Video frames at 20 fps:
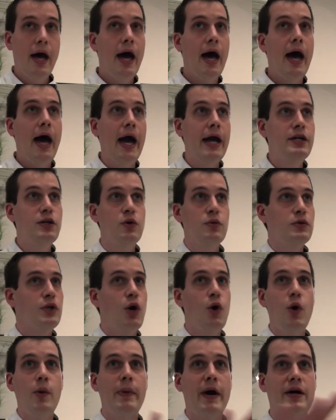I don't
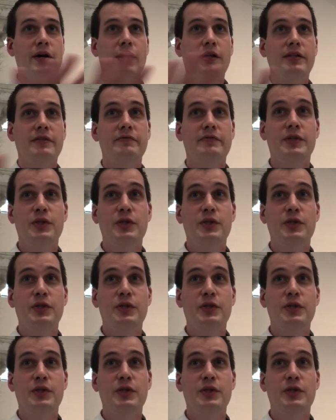know about all of